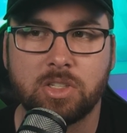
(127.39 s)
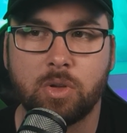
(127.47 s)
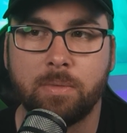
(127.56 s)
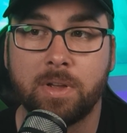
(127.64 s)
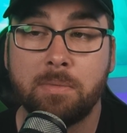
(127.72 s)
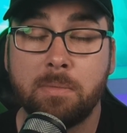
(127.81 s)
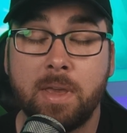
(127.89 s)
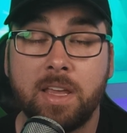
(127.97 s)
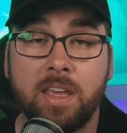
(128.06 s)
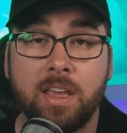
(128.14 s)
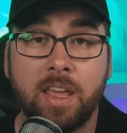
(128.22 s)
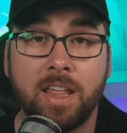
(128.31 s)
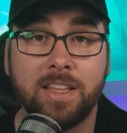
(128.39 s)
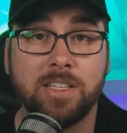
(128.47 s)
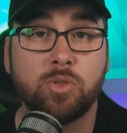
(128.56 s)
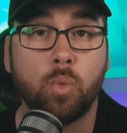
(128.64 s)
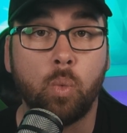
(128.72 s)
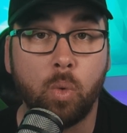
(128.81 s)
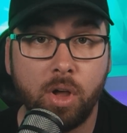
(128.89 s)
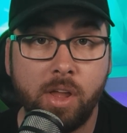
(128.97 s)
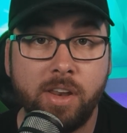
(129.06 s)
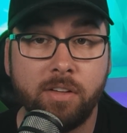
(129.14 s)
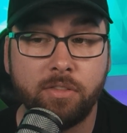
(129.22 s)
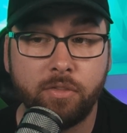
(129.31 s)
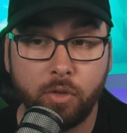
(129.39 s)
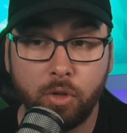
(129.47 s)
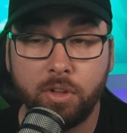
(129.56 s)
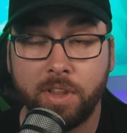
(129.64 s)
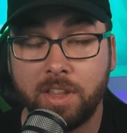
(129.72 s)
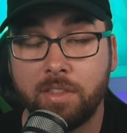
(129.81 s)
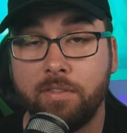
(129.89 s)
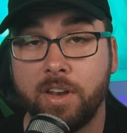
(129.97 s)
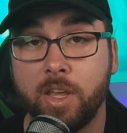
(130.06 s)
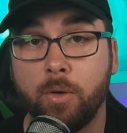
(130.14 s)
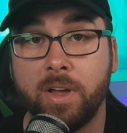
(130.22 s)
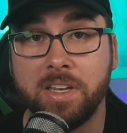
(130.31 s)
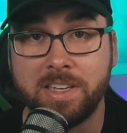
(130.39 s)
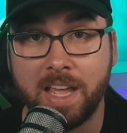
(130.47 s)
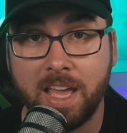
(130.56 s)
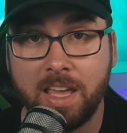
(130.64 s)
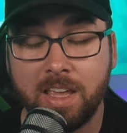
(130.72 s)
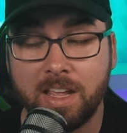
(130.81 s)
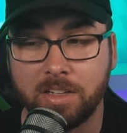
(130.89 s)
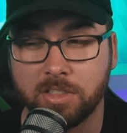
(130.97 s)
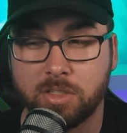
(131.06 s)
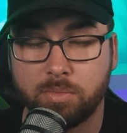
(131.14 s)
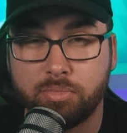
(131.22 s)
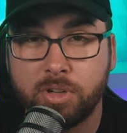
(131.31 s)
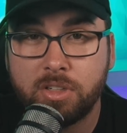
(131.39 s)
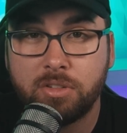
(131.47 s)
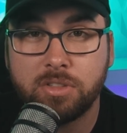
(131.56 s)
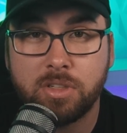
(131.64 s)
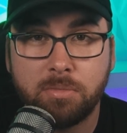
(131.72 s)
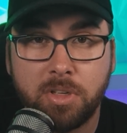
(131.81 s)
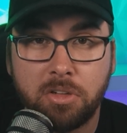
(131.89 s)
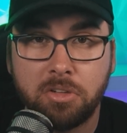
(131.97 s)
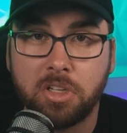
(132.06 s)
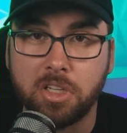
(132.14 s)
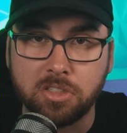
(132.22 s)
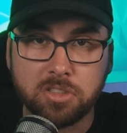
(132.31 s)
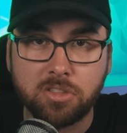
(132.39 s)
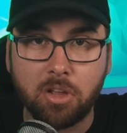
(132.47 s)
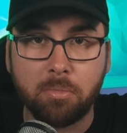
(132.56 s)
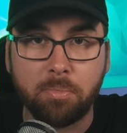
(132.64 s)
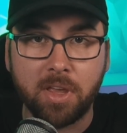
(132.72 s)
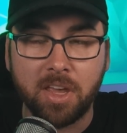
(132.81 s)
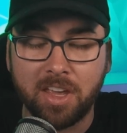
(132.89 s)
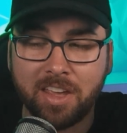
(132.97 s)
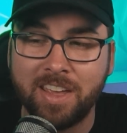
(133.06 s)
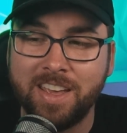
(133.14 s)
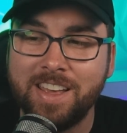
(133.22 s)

So I'm going to be making at least one full length video a day, and I'll sprinkle some little uh, salt bay eh,